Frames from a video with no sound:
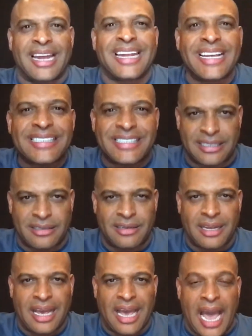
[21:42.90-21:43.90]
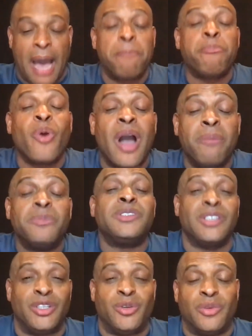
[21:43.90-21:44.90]
Now, listen, I'm
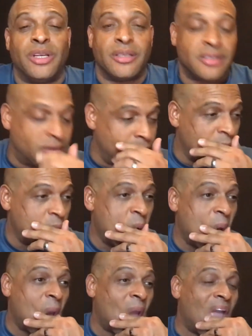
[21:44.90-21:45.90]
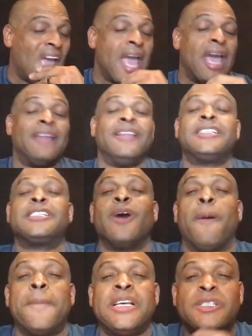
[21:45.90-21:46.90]
promising you this. And this is
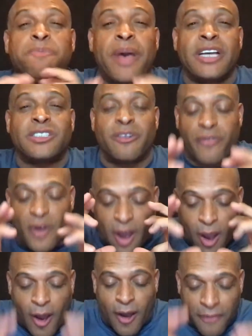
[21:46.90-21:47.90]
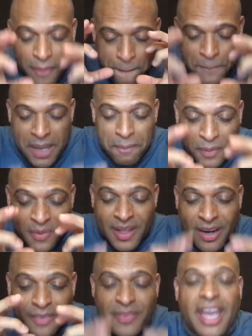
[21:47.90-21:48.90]
going to be special for all the people
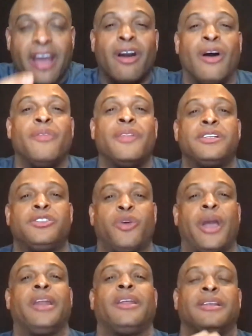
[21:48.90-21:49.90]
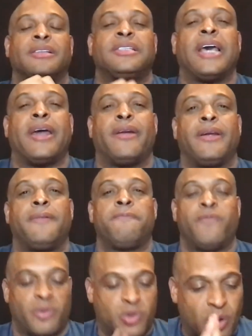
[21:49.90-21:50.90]
that are there on the training this Saturday
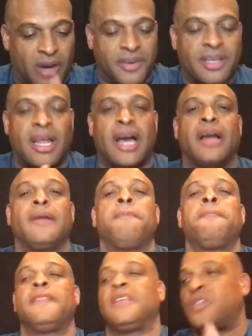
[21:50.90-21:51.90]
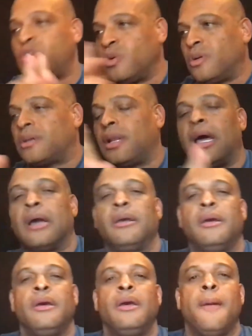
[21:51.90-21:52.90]
from 12 o'clock to 2 o'clock
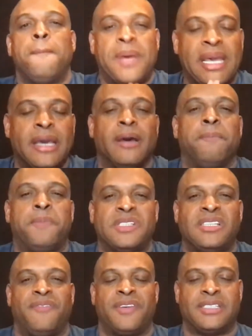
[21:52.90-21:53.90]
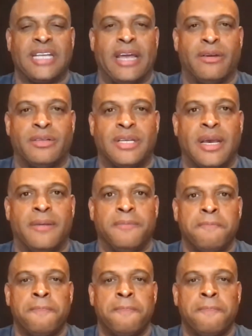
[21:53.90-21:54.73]
p.m. Pacific Standard Time.